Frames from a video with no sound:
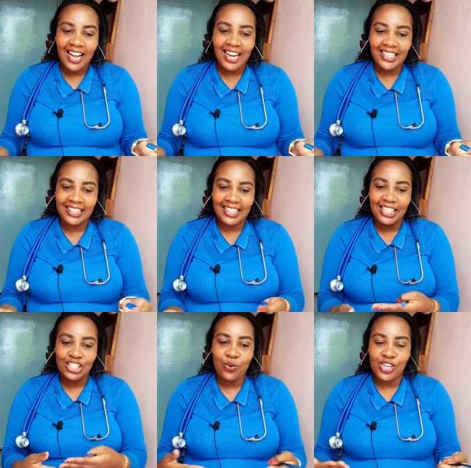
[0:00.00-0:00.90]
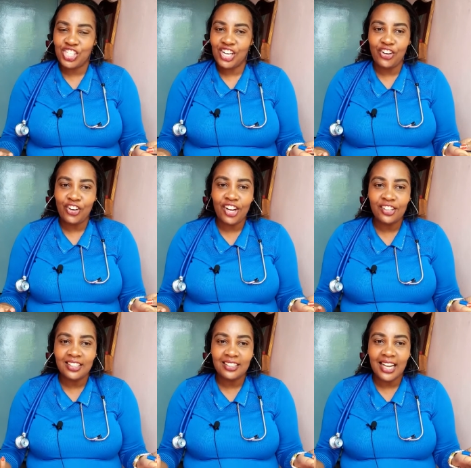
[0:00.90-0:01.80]
like in
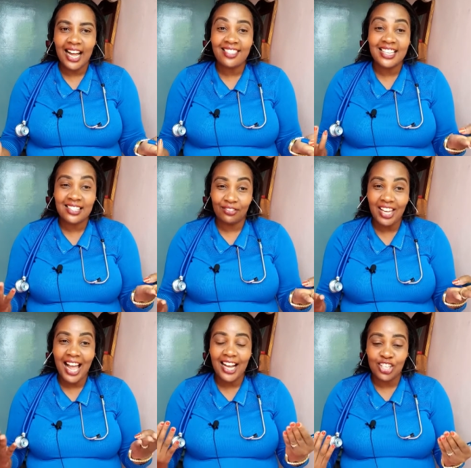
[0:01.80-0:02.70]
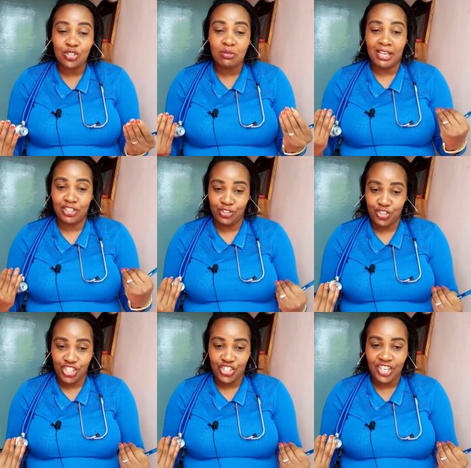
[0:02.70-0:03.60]
kwashiorkor, uh, the severe acute
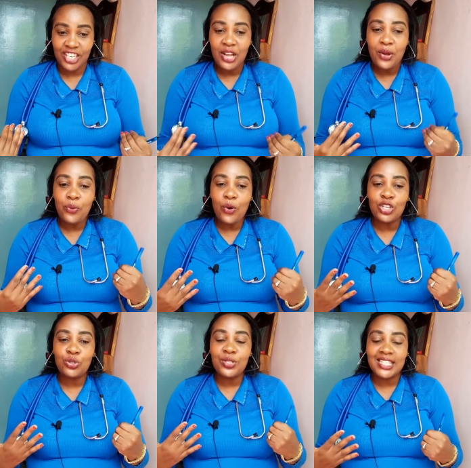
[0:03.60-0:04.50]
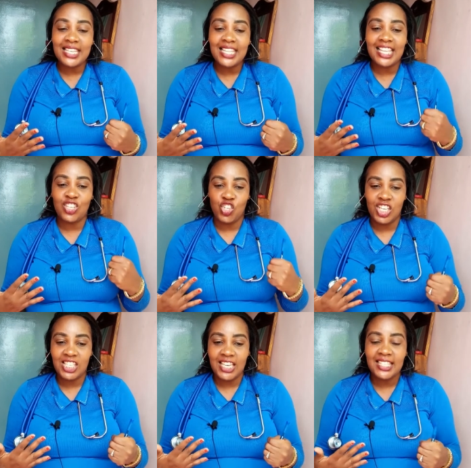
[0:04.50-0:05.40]
malnutrition. We want to see the
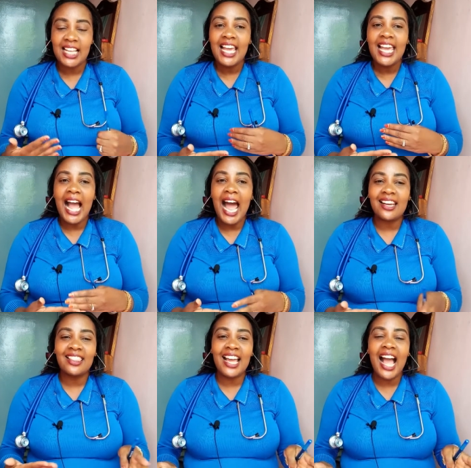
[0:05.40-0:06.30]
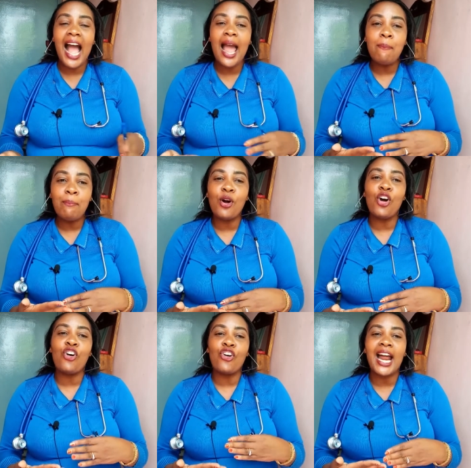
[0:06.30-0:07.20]
changes are there
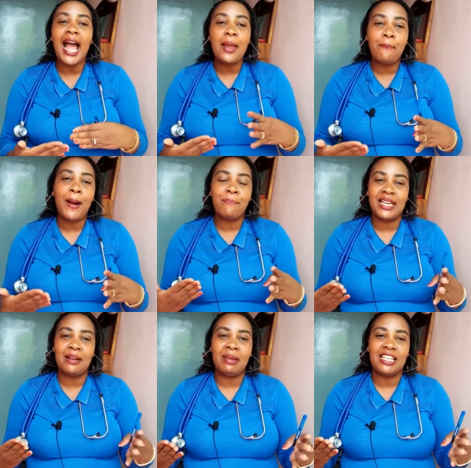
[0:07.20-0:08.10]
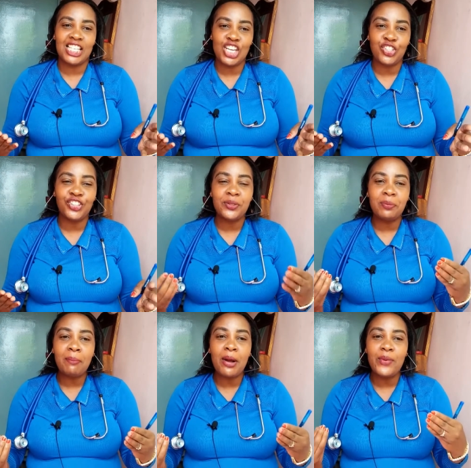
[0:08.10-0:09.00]
hypo or hyperpigmentation?
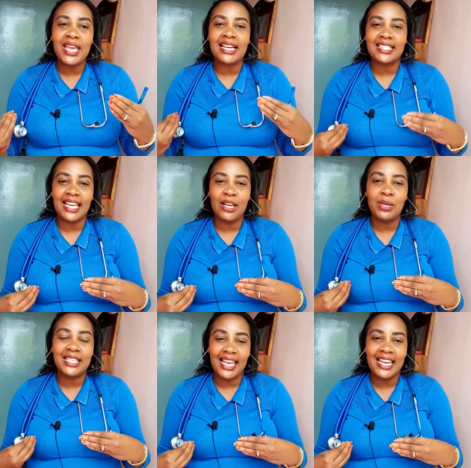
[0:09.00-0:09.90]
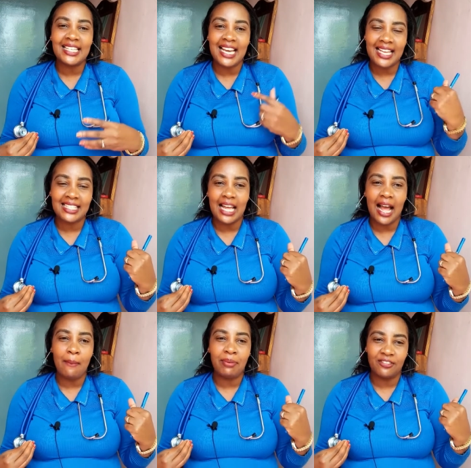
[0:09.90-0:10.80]
Remember we are saying we said last
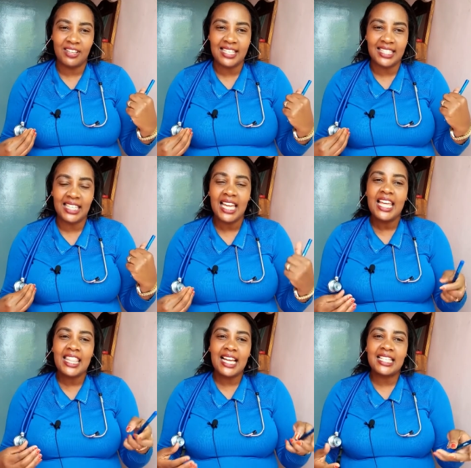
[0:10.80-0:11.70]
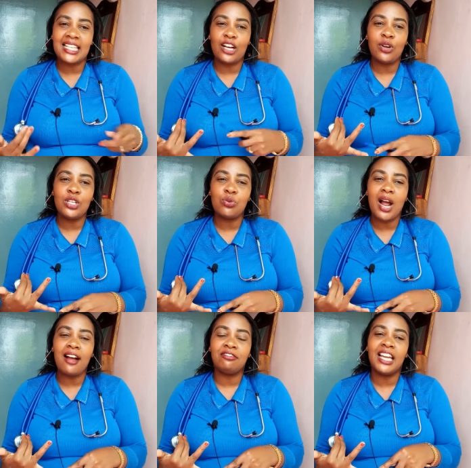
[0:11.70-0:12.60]
uh, previously that they are going to
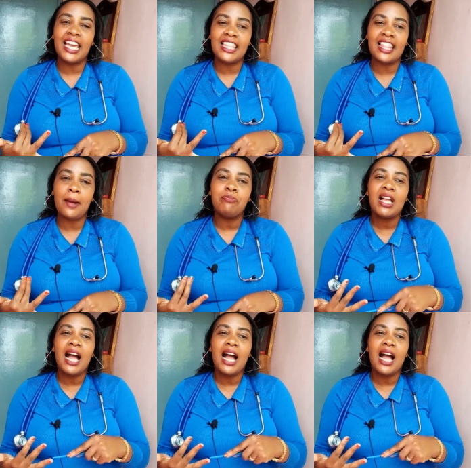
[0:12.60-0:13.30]
have either